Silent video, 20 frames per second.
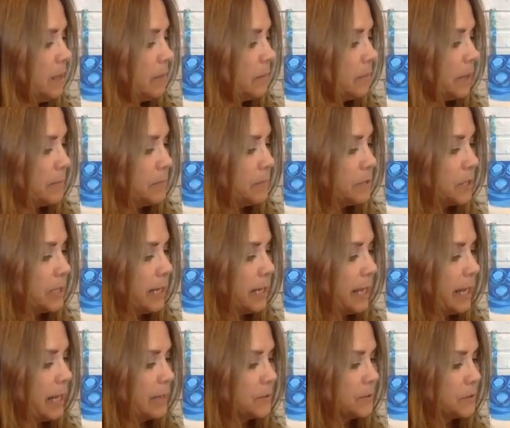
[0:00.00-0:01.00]
But I'm just going
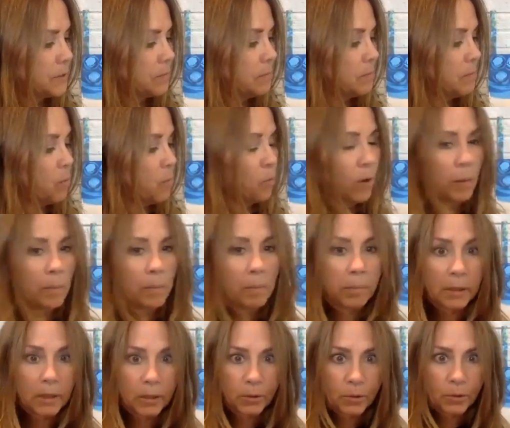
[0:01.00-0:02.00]
to add some more
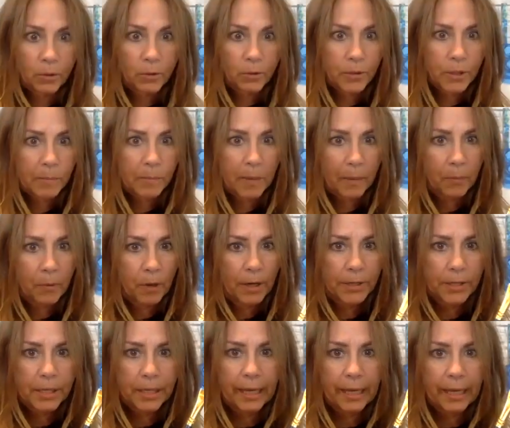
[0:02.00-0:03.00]
blue to my
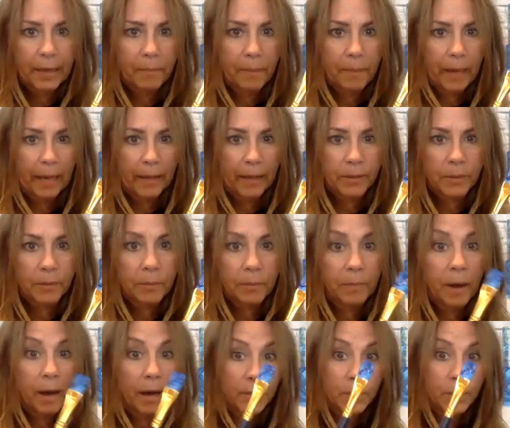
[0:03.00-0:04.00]
brush to get it back to a